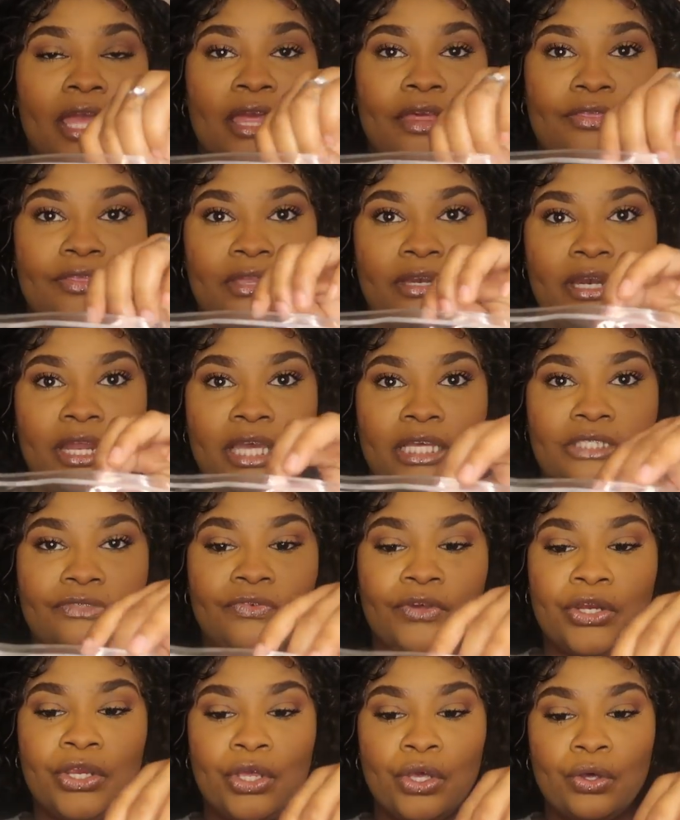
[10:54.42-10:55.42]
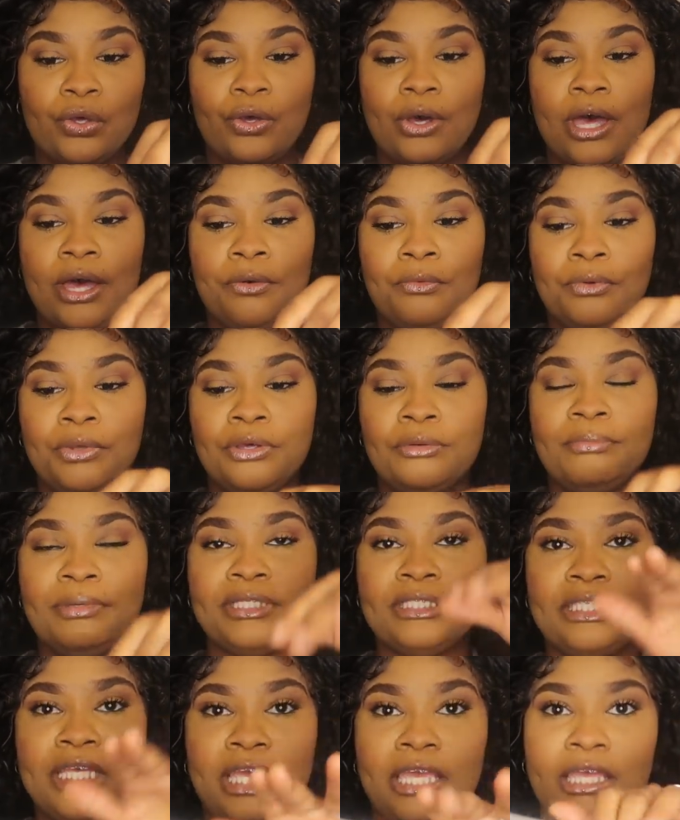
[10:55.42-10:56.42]
in the next video i will
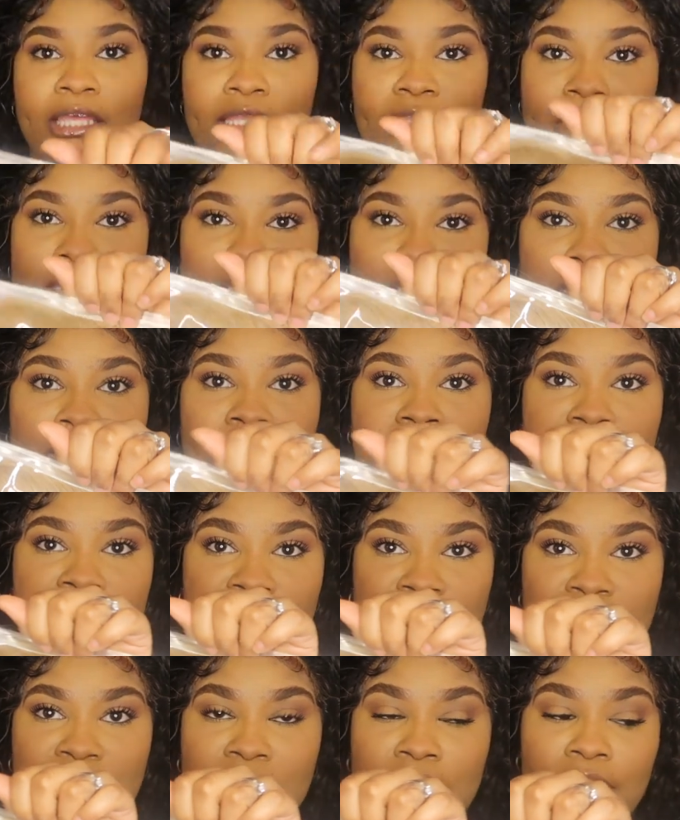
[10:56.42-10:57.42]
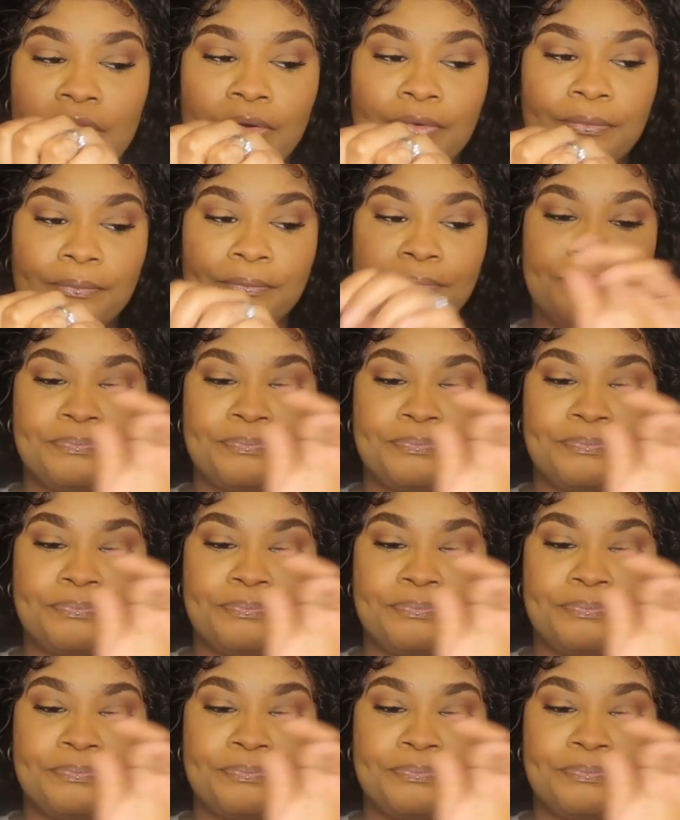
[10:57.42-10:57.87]
be taking this section out